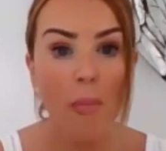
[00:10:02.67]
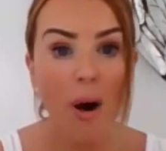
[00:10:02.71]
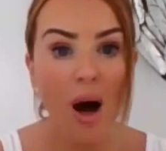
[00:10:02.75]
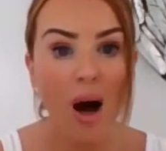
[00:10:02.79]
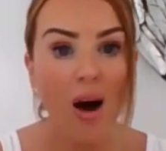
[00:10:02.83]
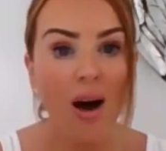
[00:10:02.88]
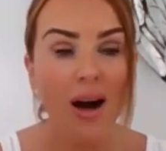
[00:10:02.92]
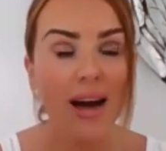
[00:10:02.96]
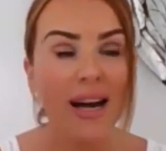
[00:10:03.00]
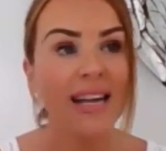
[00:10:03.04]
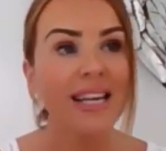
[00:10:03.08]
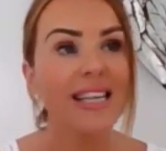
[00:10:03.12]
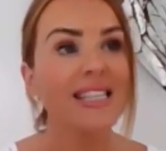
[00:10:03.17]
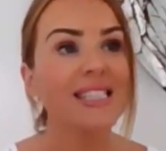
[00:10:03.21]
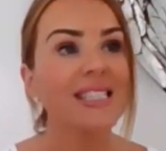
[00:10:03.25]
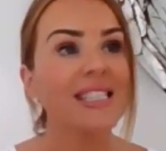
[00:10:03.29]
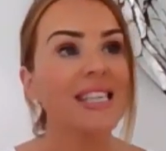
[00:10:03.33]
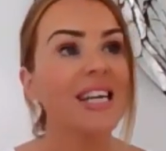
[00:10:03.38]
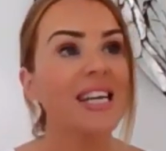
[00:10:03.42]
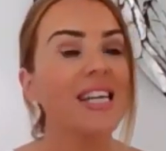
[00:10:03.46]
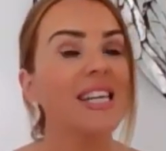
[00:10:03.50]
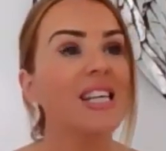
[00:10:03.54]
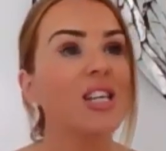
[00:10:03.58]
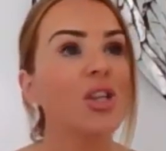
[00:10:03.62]
mind,
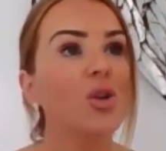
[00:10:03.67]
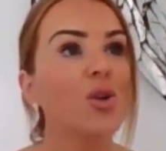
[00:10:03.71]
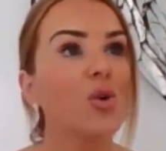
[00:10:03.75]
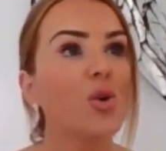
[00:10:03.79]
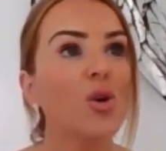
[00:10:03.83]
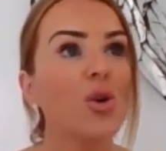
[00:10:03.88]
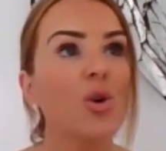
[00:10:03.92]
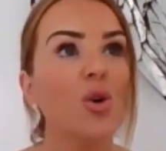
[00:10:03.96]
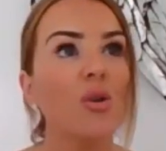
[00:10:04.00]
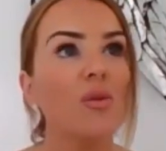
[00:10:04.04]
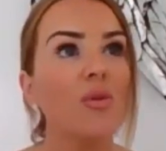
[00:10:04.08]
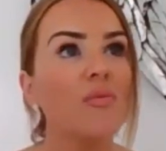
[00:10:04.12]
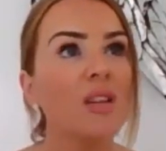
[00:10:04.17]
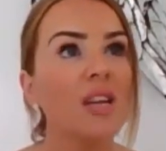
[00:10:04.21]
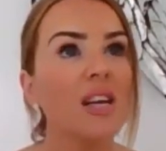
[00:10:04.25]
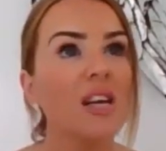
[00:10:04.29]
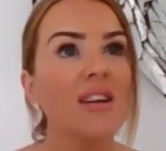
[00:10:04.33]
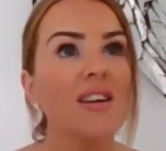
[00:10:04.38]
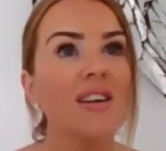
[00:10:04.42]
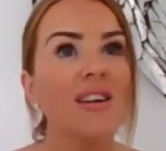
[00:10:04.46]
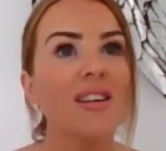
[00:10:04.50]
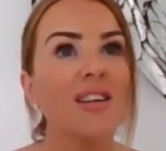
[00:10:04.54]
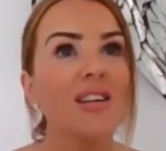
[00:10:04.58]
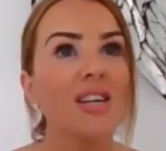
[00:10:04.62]
and in your
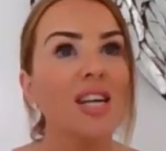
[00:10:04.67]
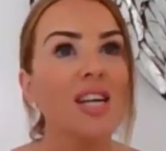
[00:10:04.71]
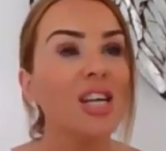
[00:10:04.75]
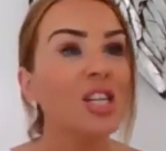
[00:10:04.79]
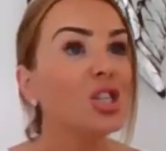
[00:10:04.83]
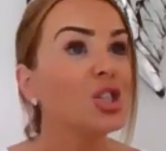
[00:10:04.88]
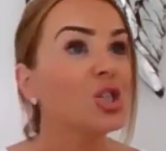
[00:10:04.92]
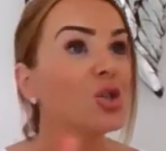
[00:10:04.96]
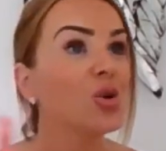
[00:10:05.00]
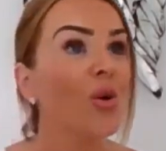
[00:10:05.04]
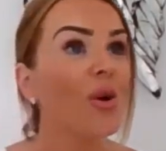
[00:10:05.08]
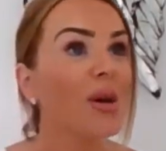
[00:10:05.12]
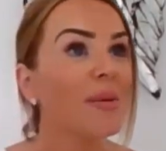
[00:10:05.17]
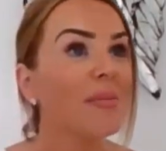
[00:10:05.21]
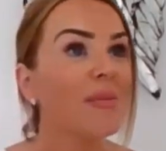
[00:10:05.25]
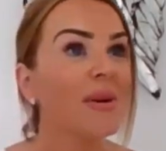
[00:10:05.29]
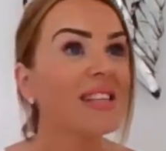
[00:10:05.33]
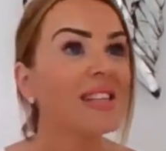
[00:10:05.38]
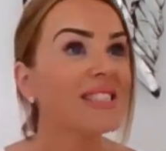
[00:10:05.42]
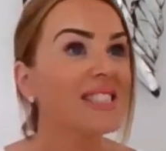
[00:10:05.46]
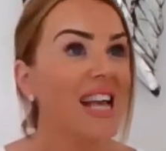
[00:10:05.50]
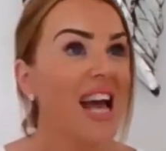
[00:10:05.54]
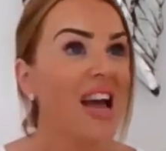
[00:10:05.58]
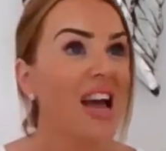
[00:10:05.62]

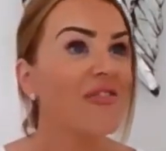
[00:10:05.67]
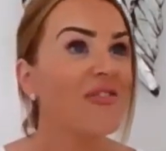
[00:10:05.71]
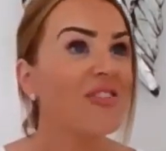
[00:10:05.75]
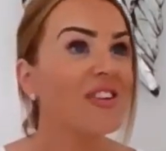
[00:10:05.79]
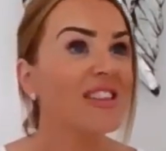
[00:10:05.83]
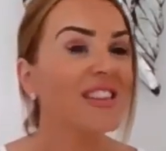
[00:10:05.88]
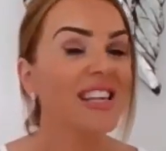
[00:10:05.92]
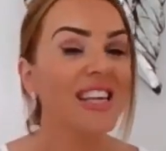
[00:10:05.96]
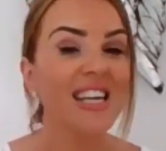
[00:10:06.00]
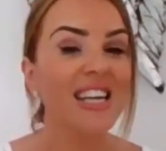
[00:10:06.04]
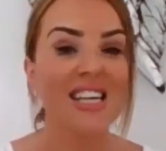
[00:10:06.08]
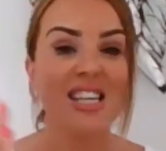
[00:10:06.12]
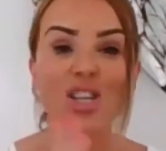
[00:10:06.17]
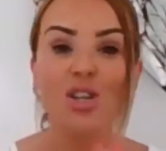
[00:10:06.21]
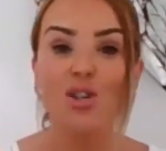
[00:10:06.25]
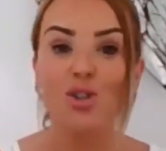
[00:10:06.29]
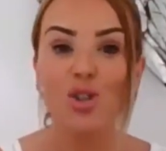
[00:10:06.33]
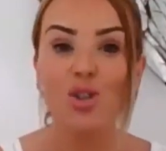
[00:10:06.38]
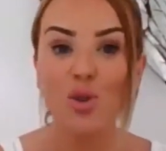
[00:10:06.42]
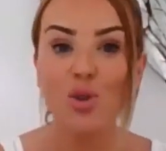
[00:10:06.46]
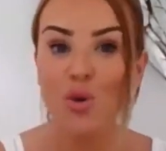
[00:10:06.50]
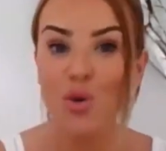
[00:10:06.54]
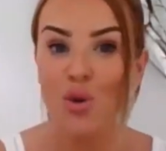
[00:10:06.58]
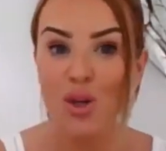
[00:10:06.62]
enjoyment, everything,
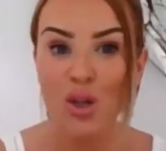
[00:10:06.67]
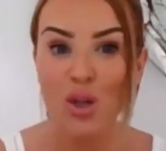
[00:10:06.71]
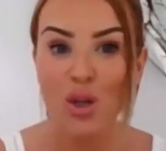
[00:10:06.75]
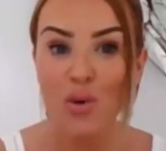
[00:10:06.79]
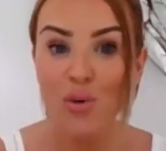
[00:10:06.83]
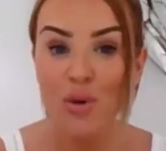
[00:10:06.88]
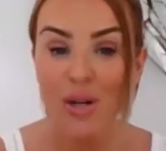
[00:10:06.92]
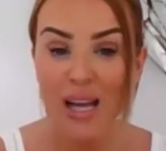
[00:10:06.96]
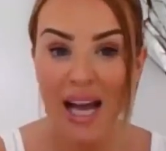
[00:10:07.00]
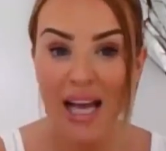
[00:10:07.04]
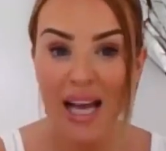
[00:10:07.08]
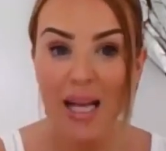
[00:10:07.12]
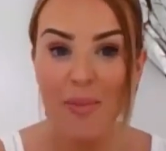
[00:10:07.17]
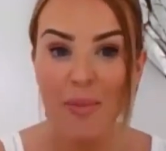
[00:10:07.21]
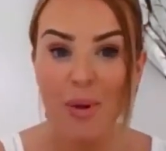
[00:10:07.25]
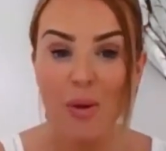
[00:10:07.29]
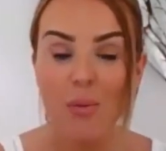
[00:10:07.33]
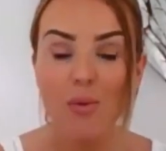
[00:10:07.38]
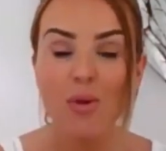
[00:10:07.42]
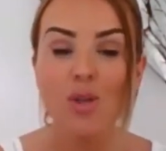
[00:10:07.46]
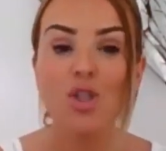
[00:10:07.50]
your joy, you name it.